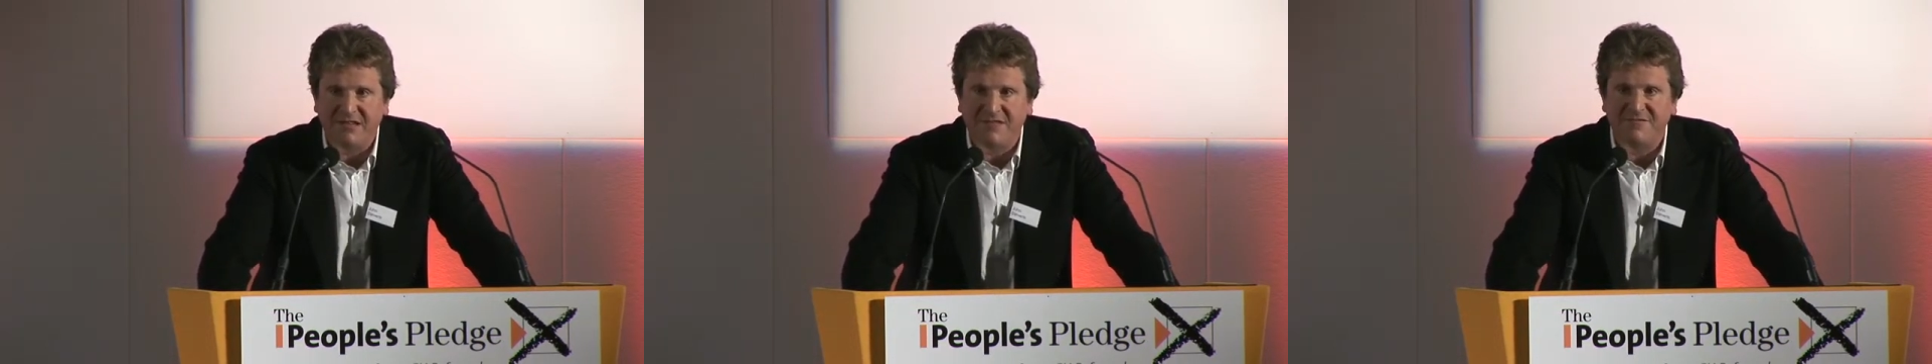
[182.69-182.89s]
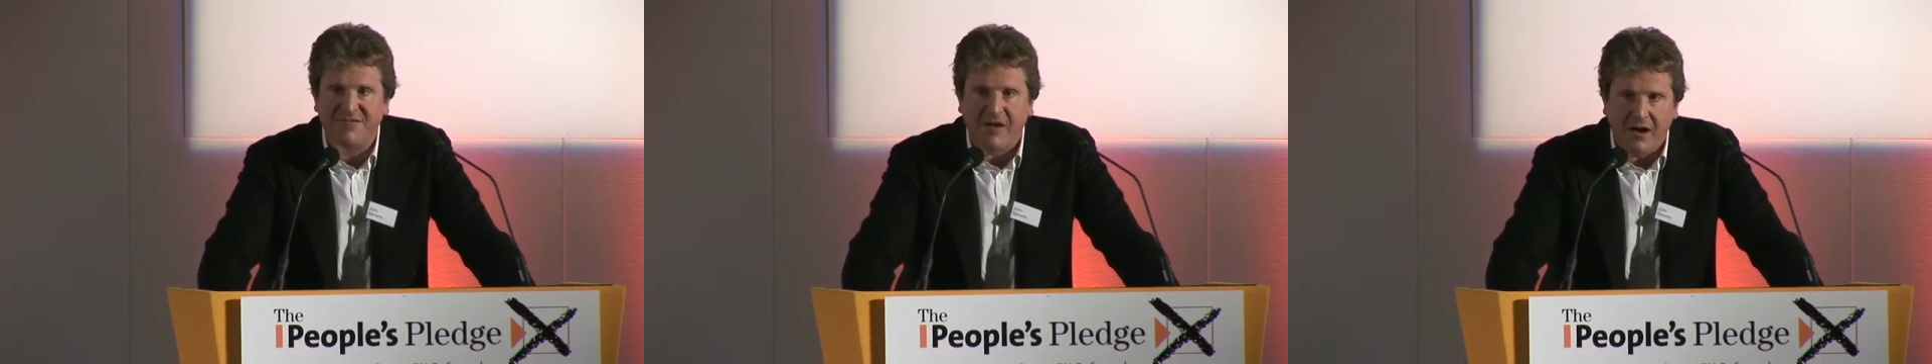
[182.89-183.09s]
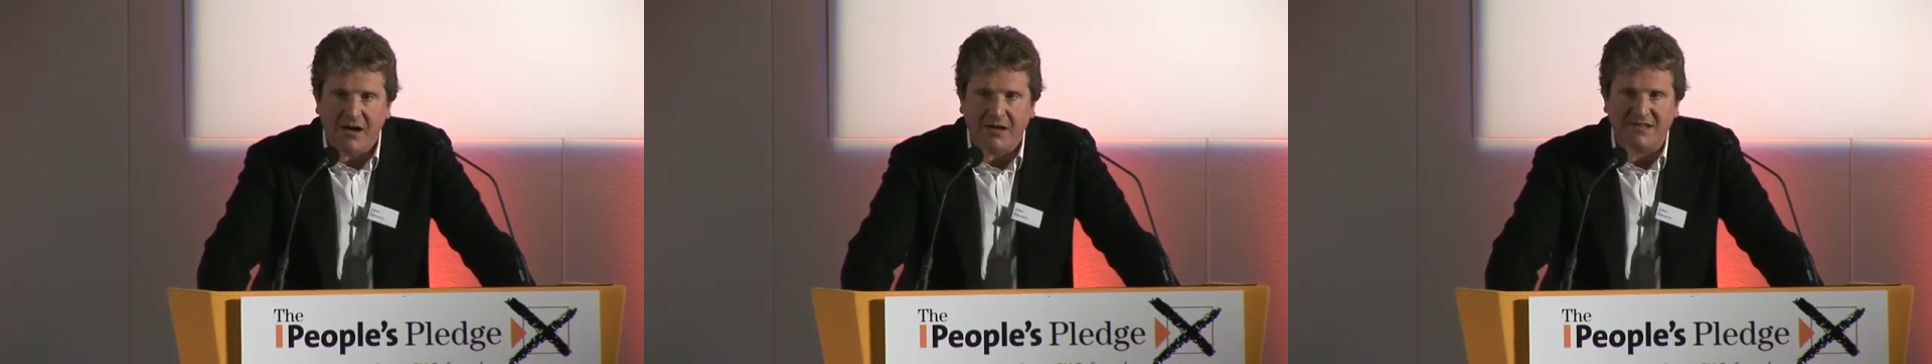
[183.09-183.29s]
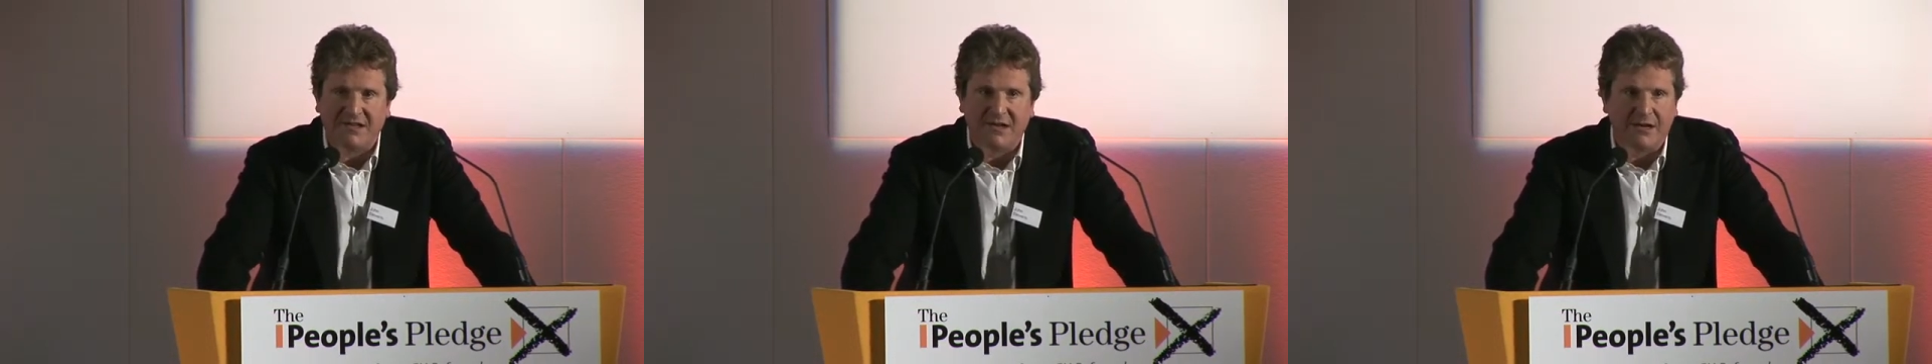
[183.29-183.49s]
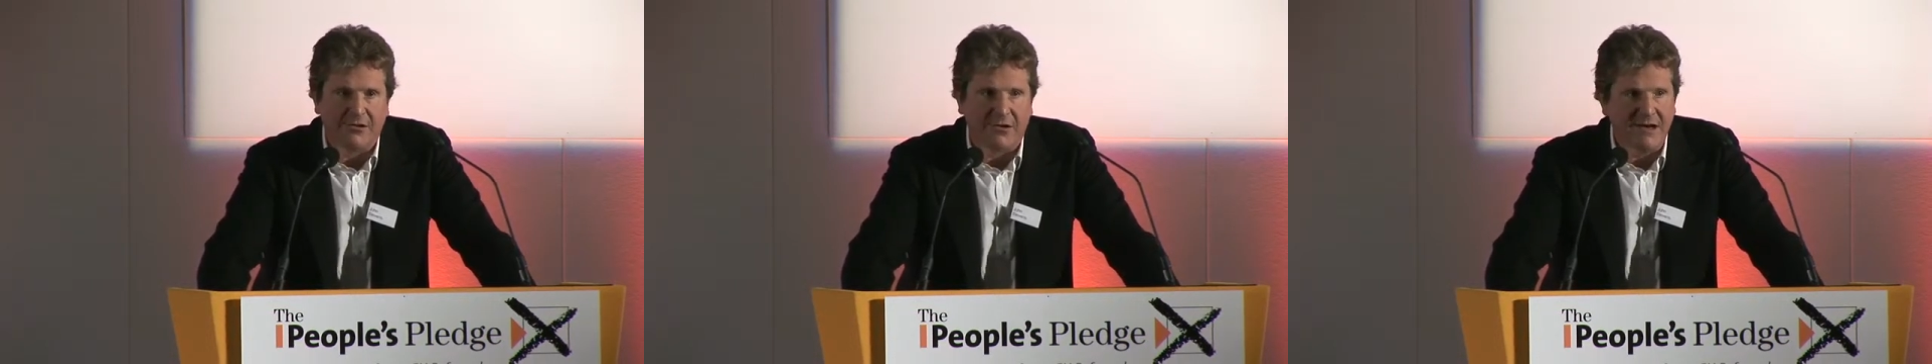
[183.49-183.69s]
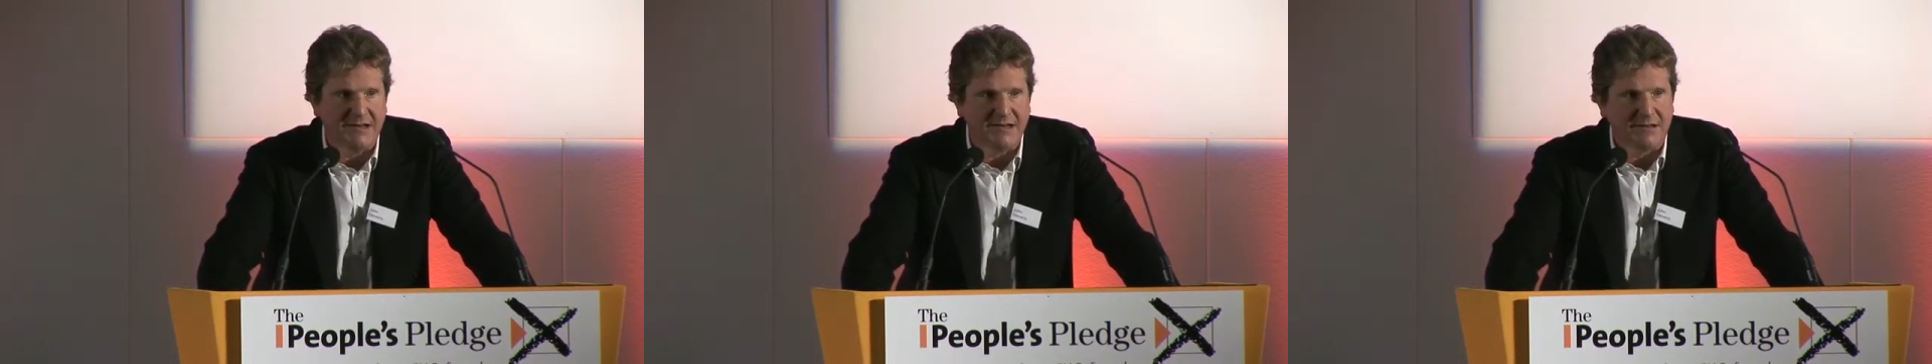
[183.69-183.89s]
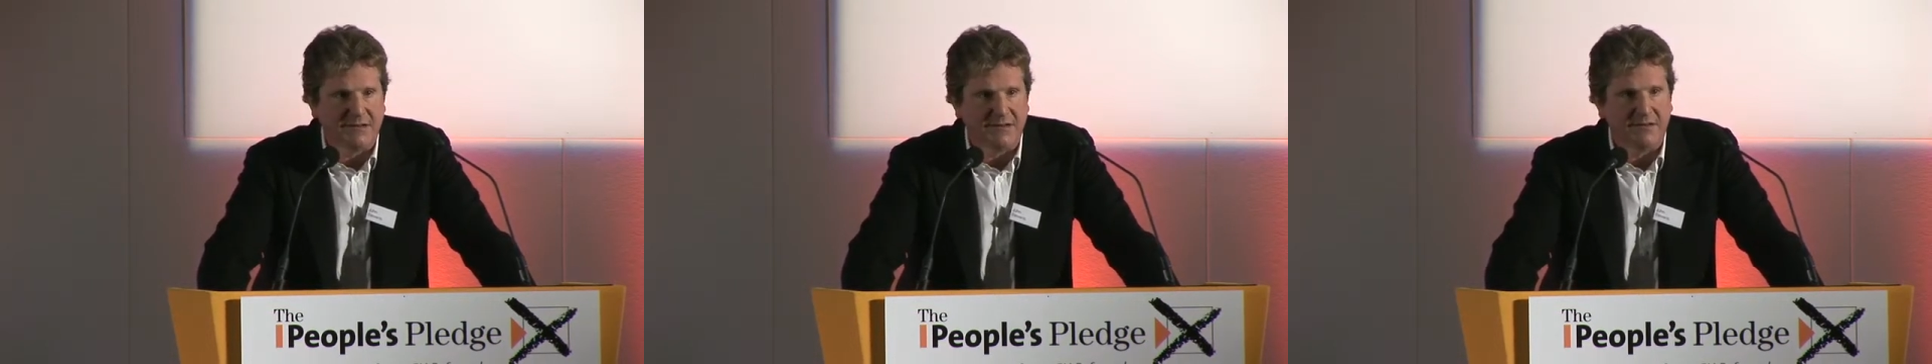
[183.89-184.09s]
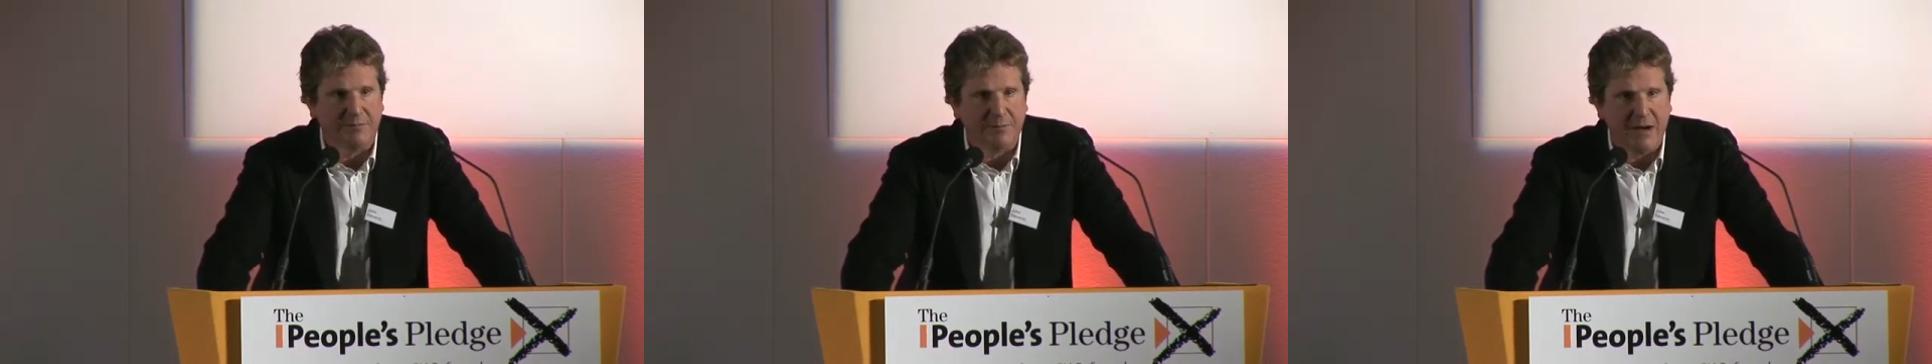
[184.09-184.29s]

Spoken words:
is vastly greater than the